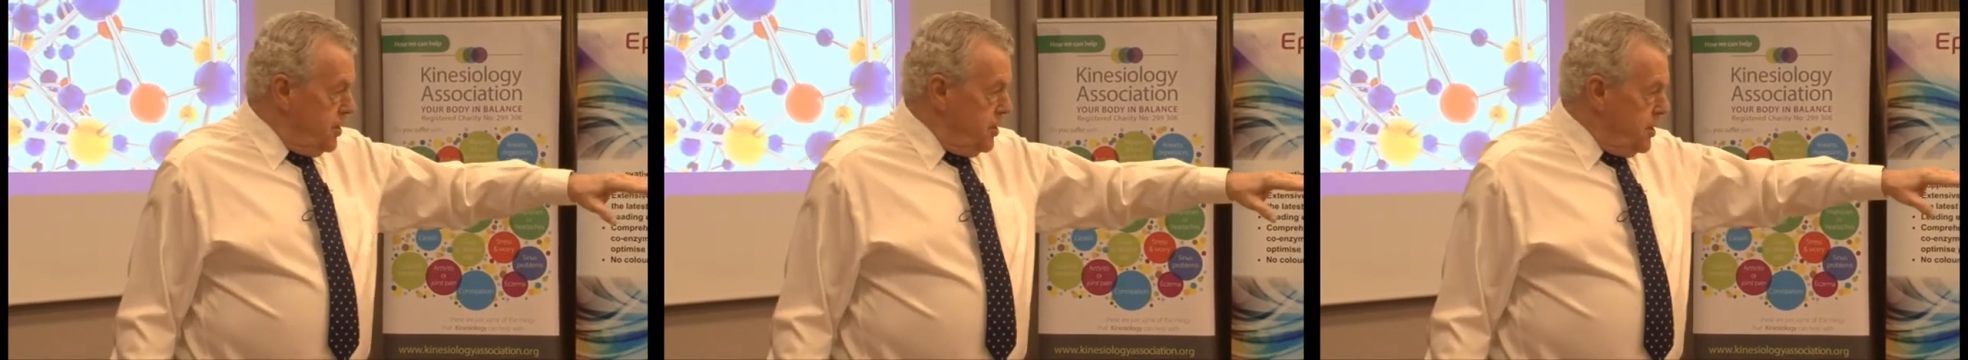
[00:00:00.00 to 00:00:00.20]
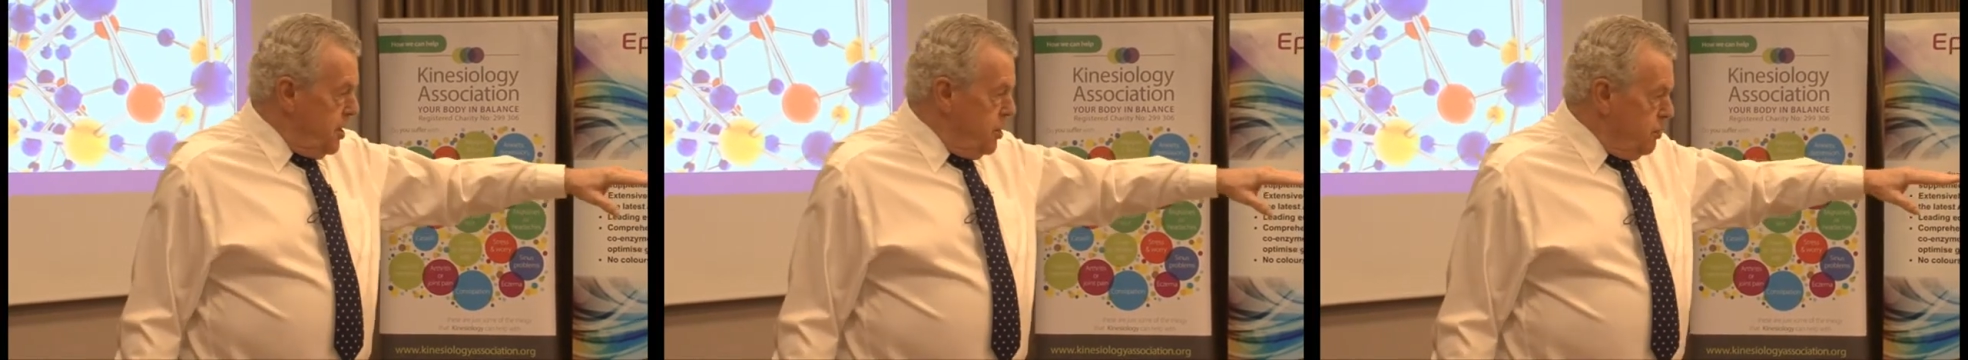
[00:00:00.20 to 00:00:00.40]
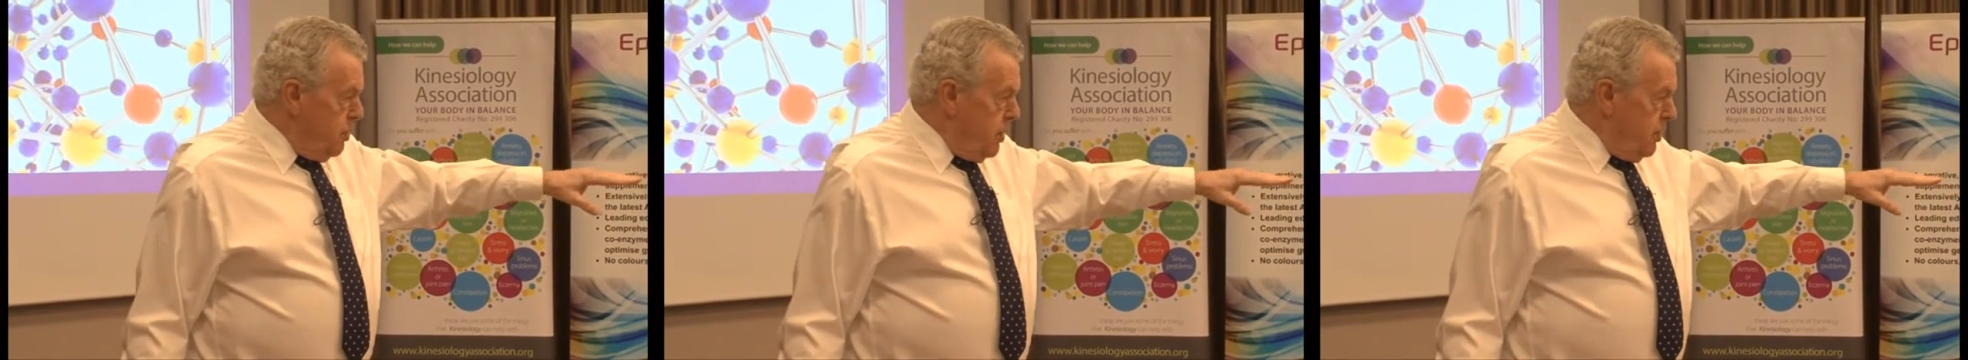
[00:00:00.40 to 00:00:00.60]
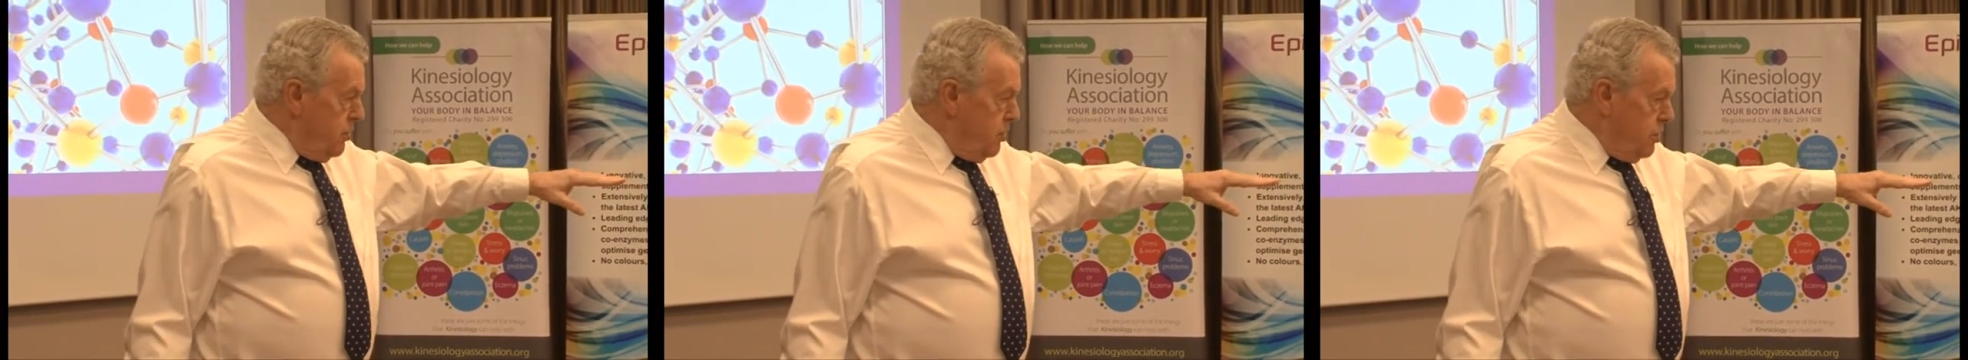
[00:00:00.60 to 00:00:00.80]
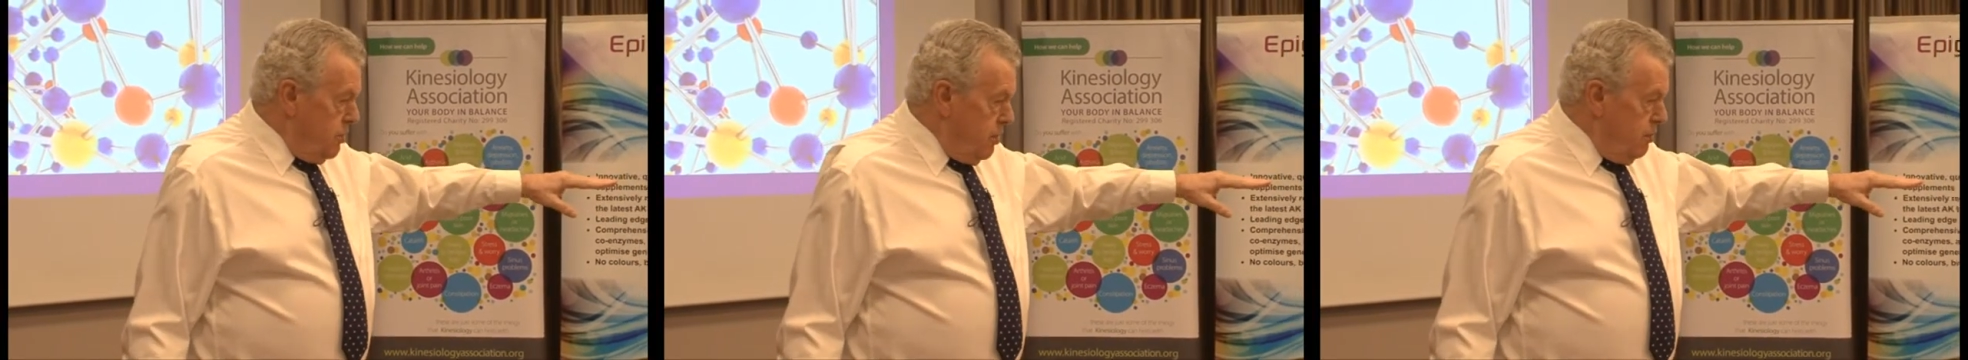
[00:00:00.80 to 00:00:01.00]
in South
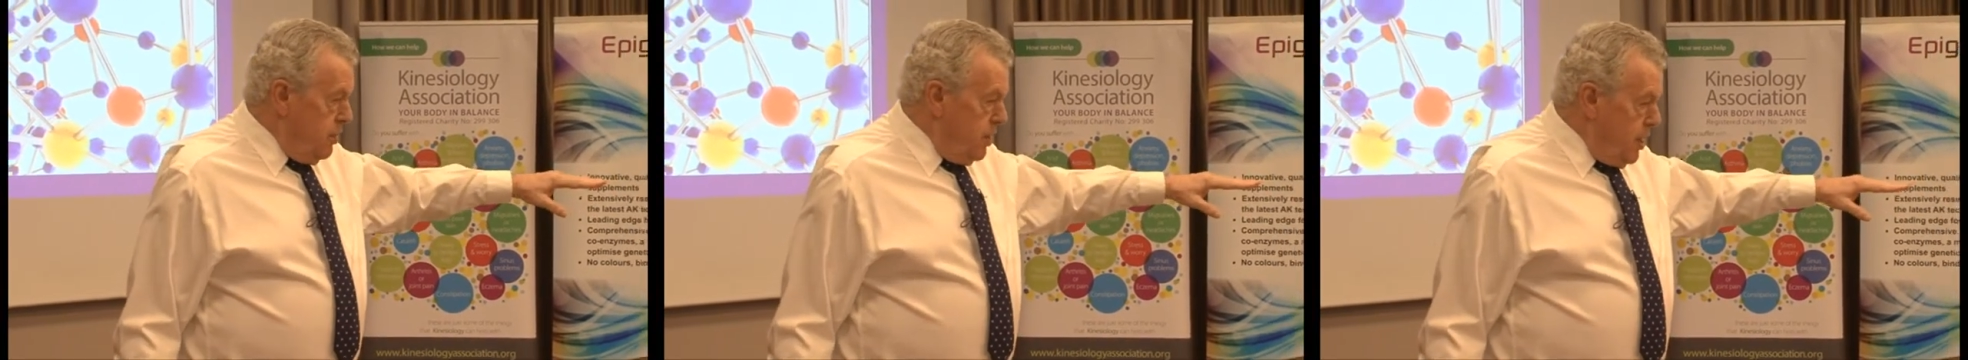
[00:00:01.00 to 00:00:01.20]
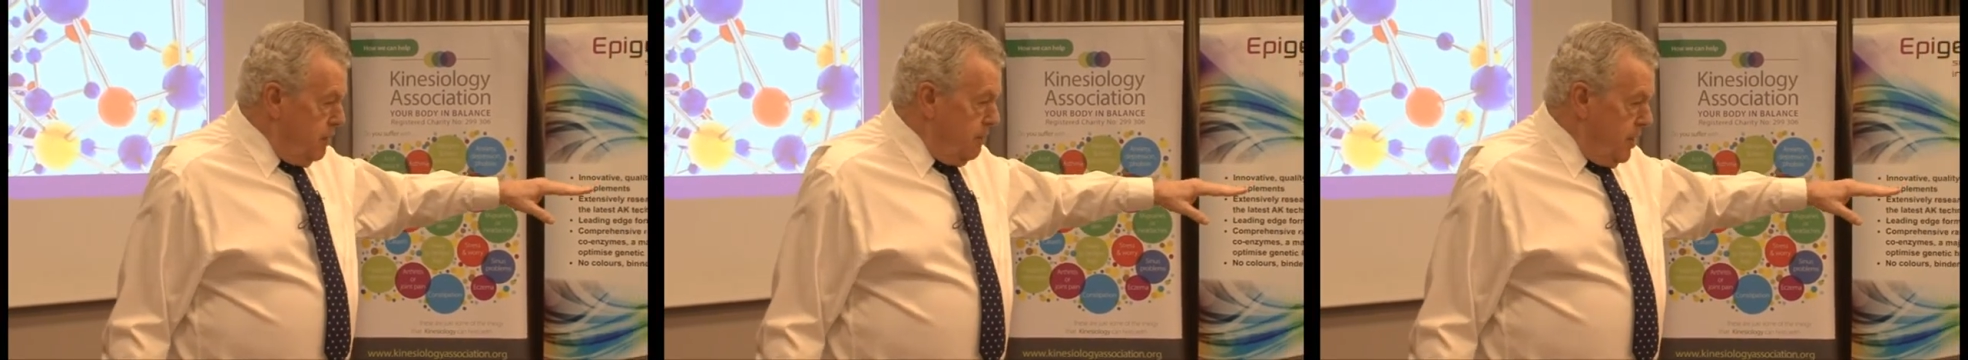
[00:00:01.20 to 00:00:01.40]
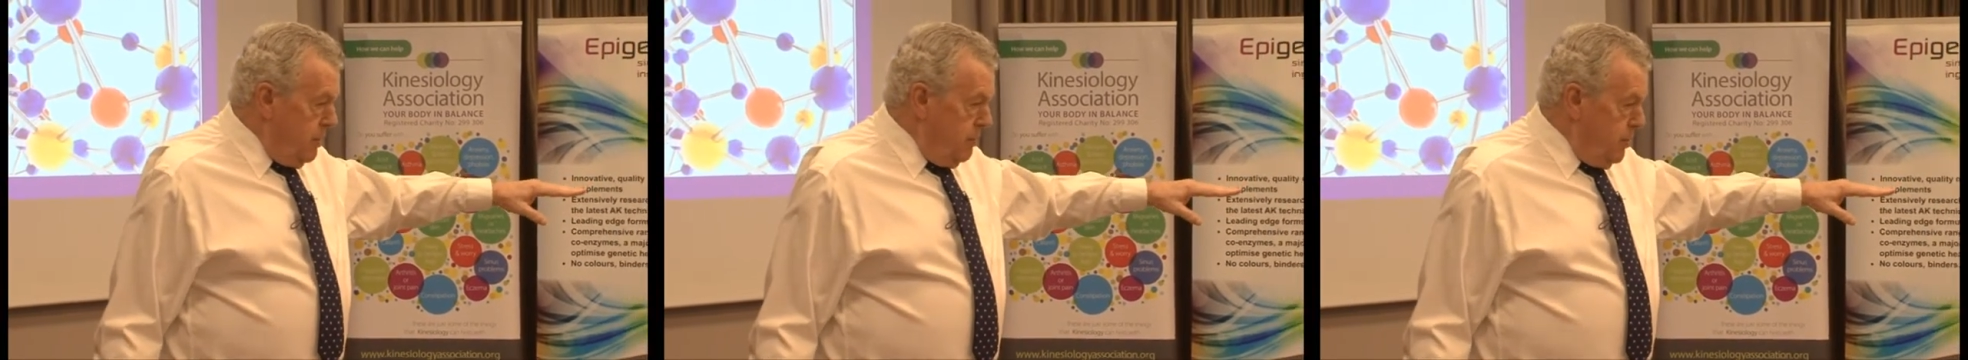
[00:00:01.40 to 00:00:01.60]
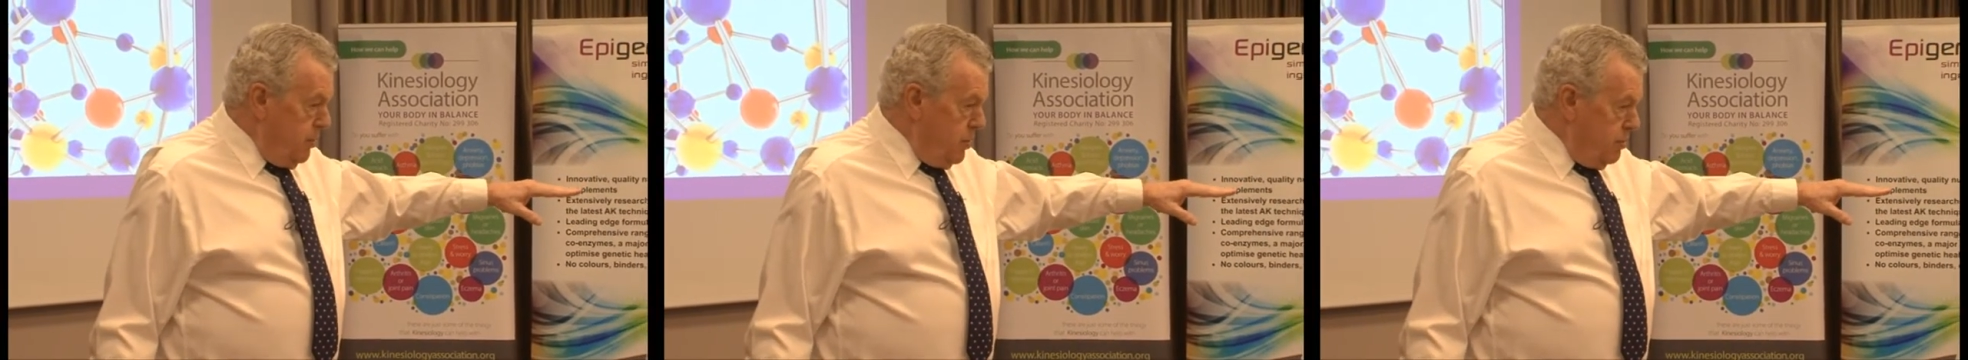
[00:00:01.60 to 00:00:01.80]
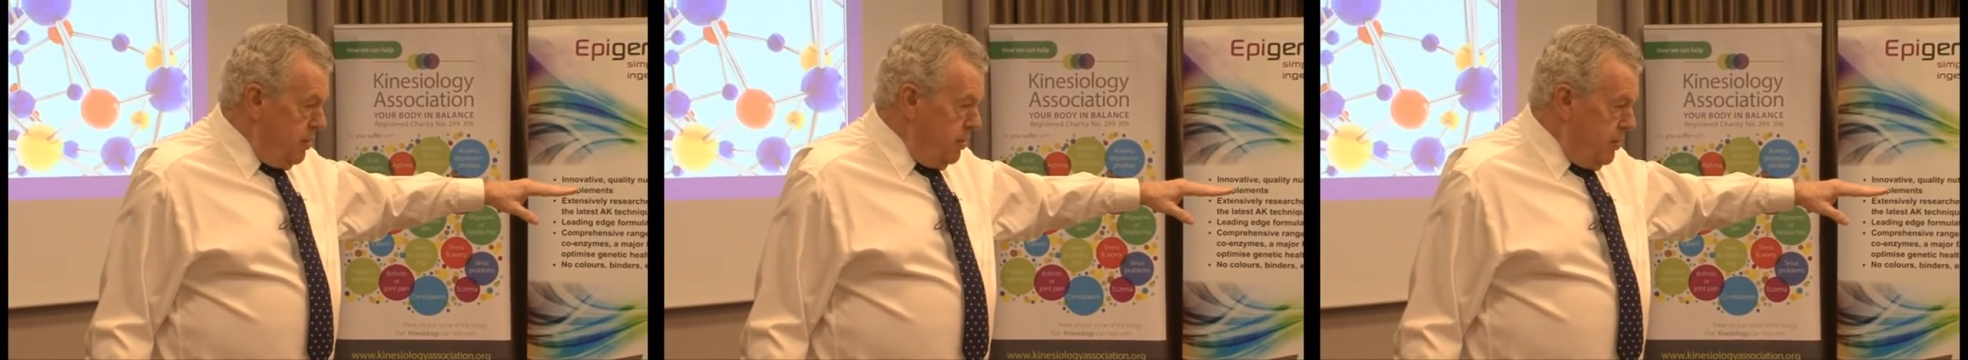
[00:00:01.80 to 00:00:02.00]
Wales with young people,
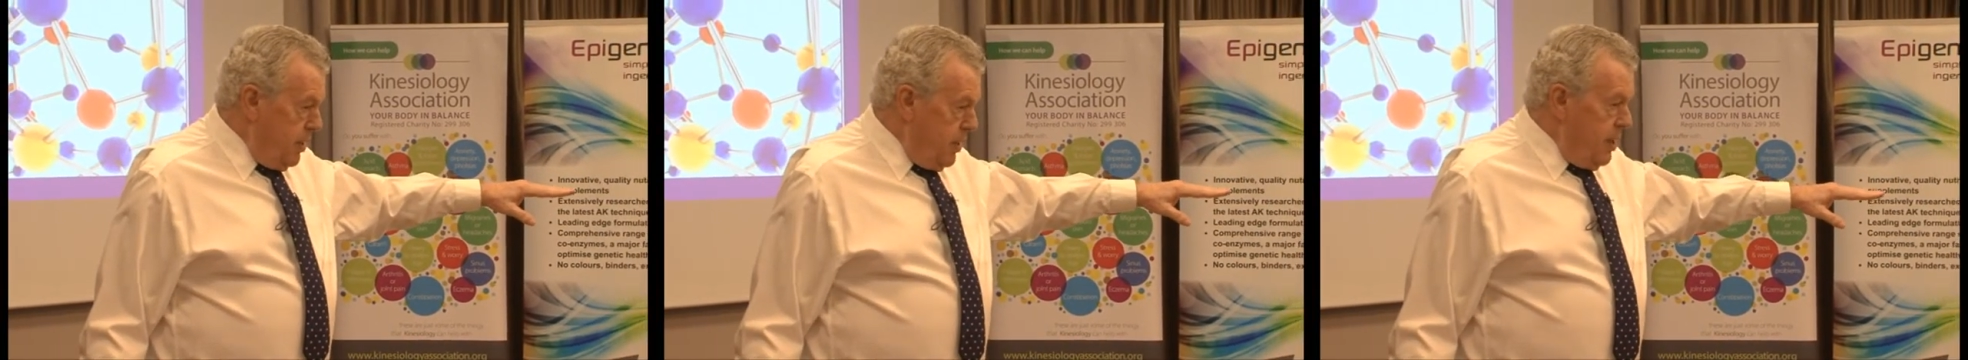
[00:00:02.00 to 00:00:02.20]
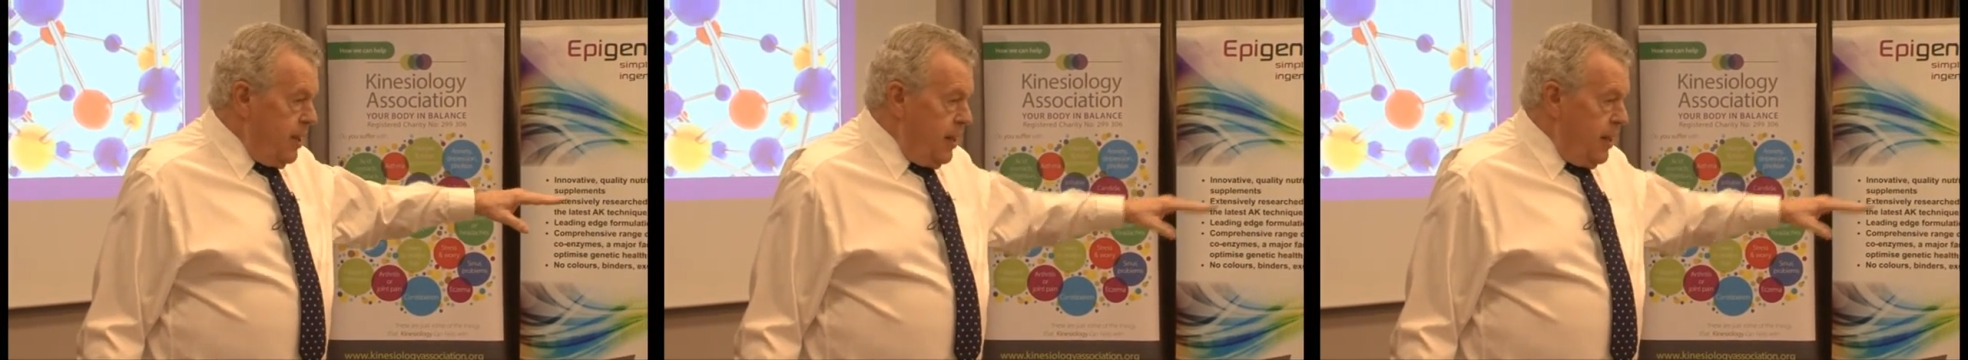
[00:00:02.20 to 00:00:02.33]
do you remember?